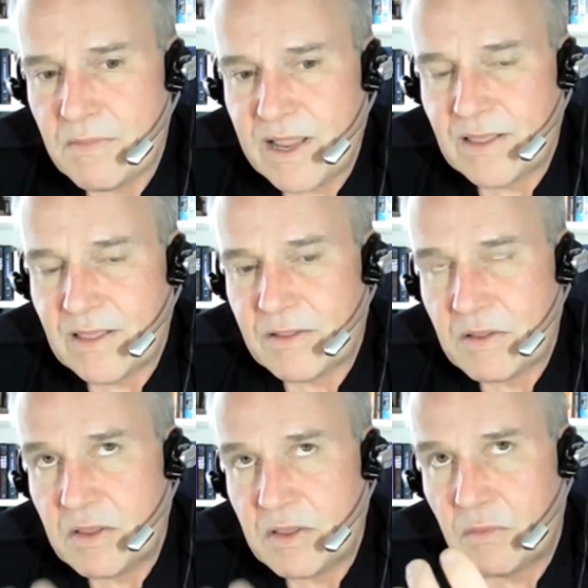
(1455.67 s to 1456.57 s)
mean that,
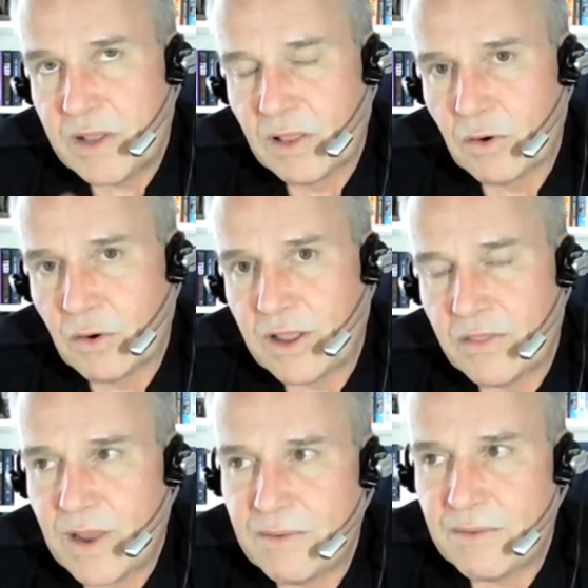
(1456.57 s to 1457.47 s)
you know, we'll look
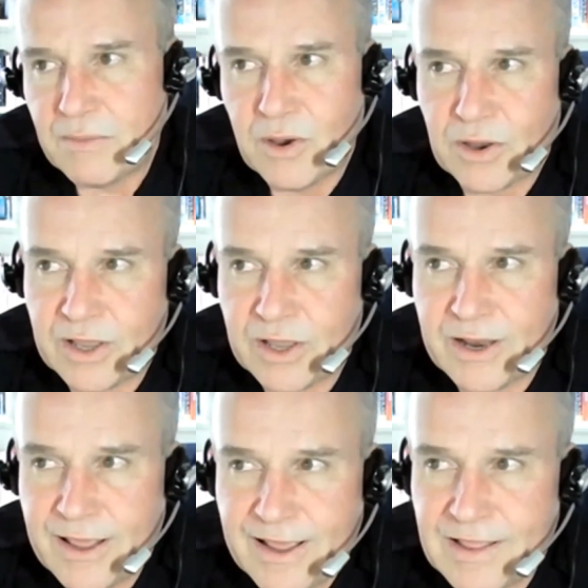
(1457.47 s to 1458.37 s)
at the way we work,
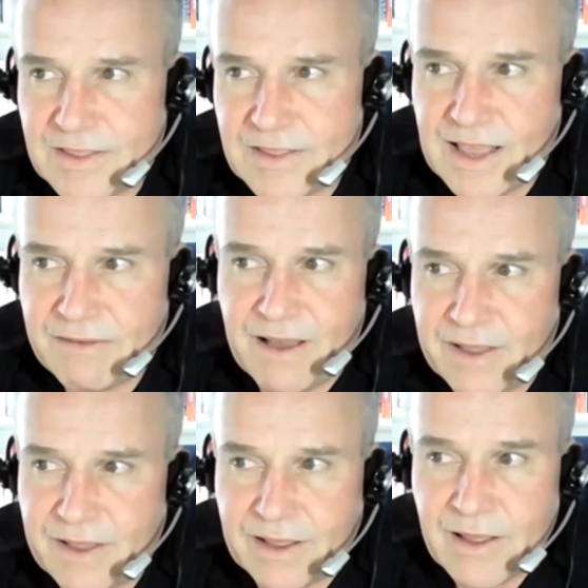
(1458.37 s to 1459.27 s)
and instead of
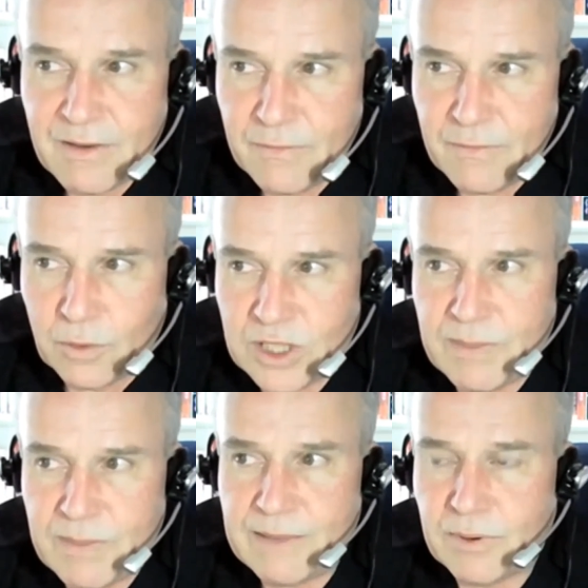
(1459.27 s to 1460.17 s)
having
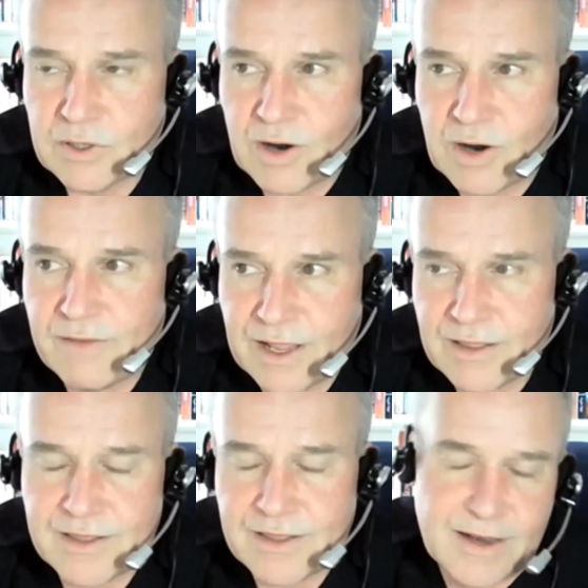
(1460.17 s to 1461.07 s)
40 people driving
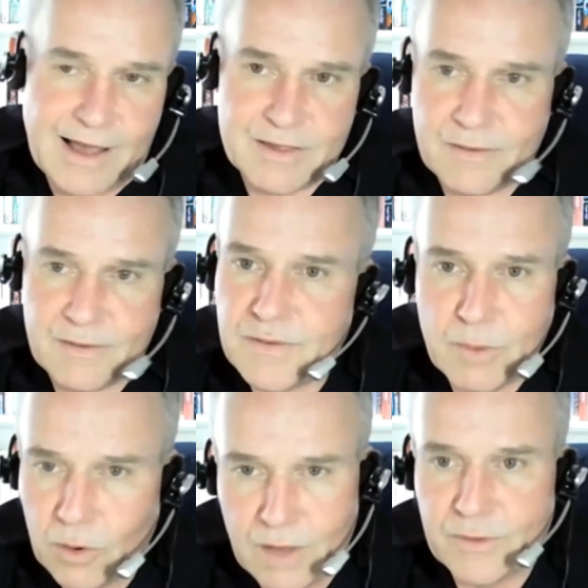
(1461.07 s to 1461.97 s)
into St Asaph
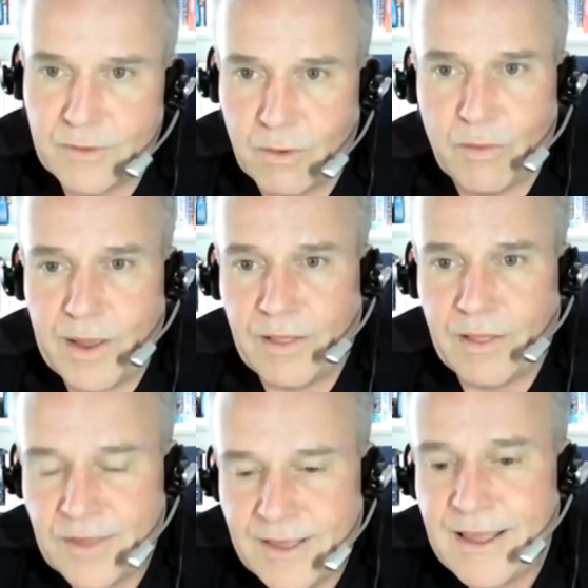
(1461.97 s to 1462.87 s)
from all over North
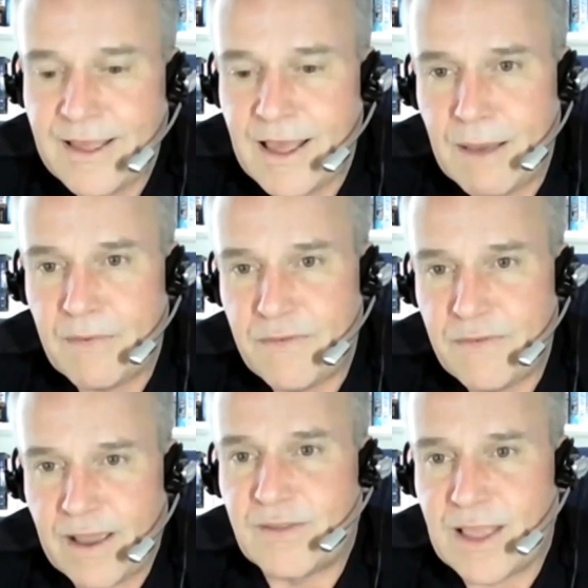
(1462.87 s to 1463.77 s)
Wales
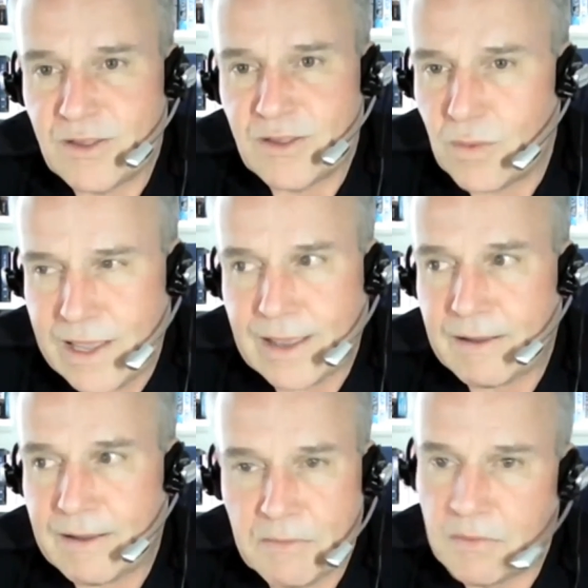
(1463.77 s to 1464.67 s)
5 days a
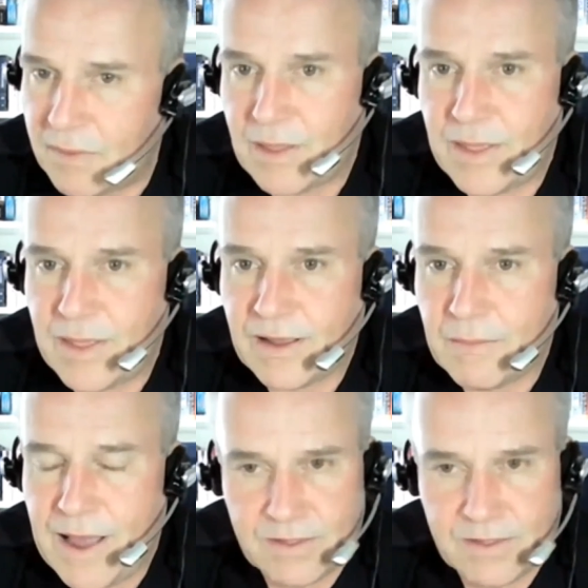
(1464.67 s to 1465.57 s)
week will be a thing
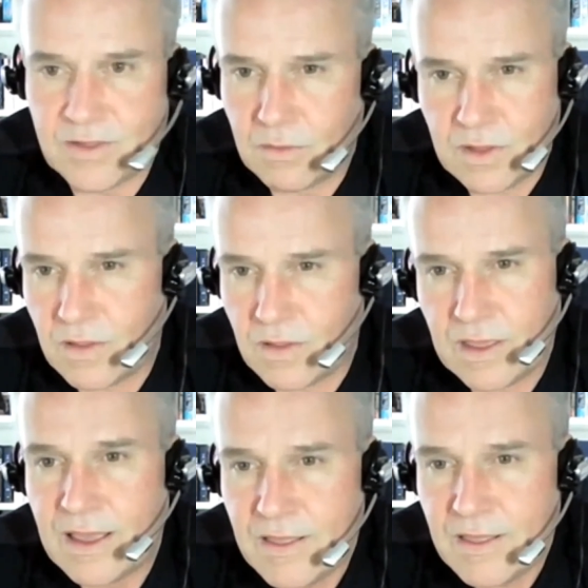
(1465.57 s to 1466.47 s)
of the past. So, you know,
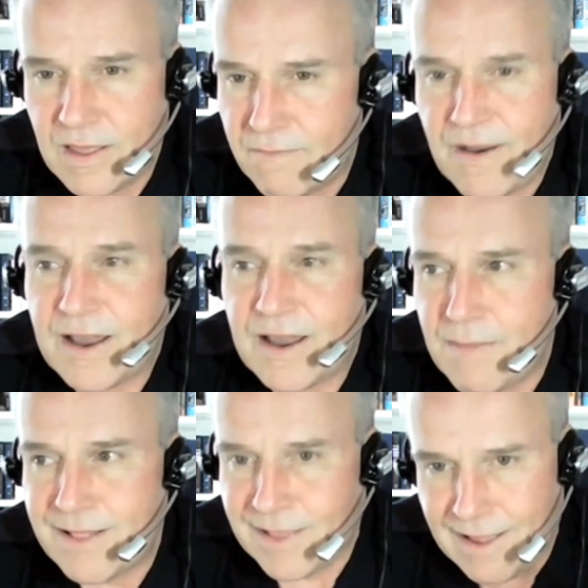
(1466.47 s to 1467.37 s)
the
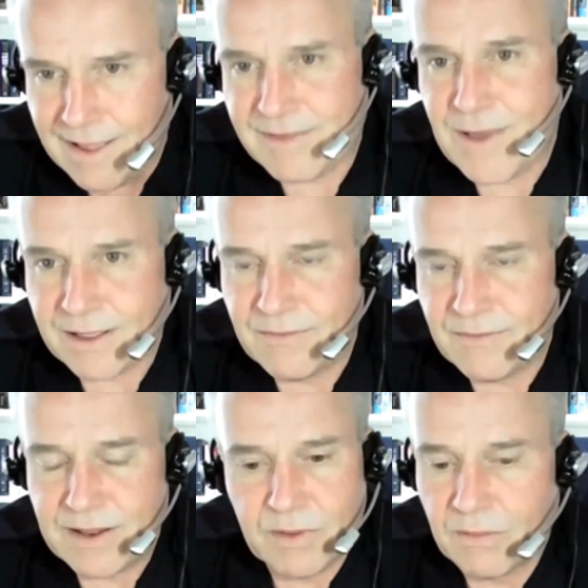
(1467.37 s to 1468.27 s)
environmental aspect
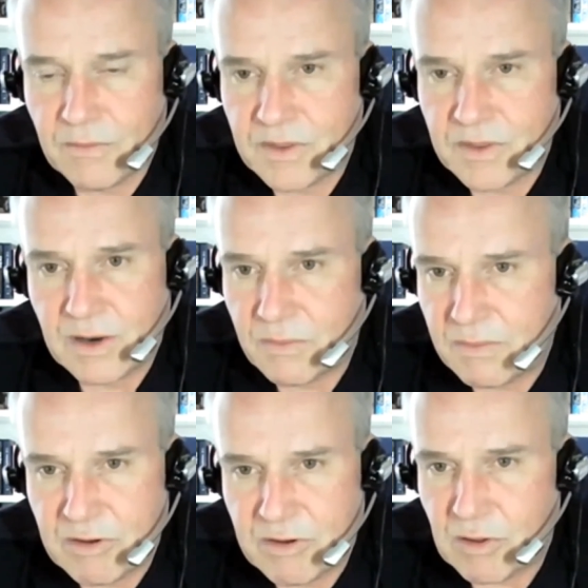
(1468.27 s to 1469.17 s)
of it will, you know,
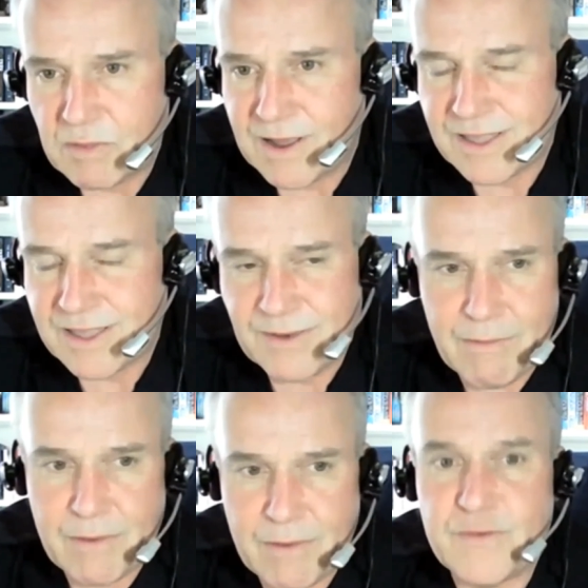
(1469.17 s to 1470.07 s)
will be reduced
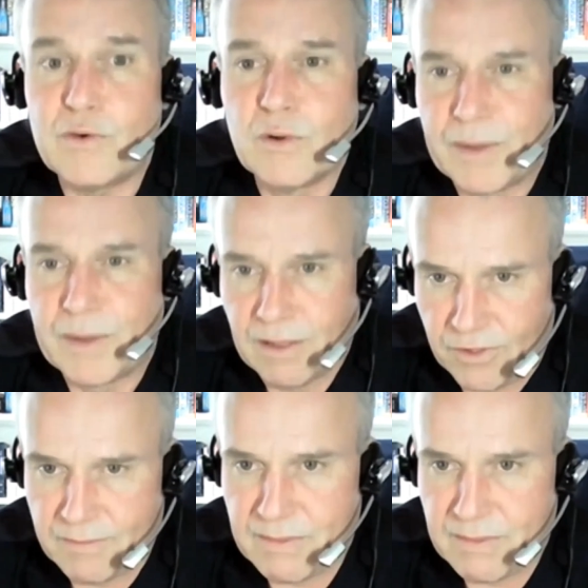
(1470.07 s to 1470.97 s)
massively. Our fuel
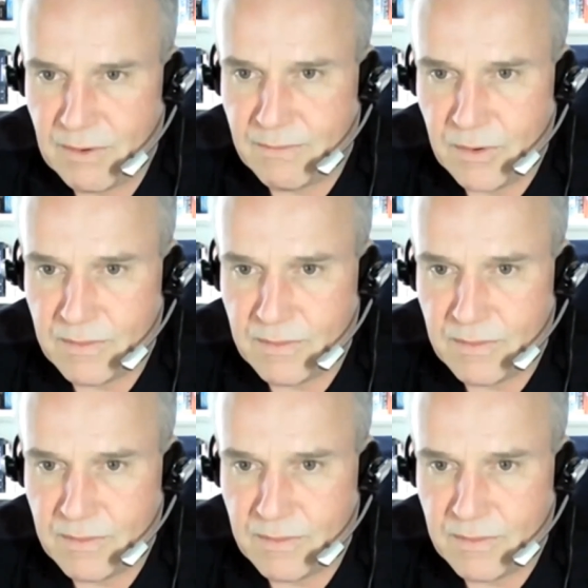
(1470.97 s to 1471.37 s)
bills will be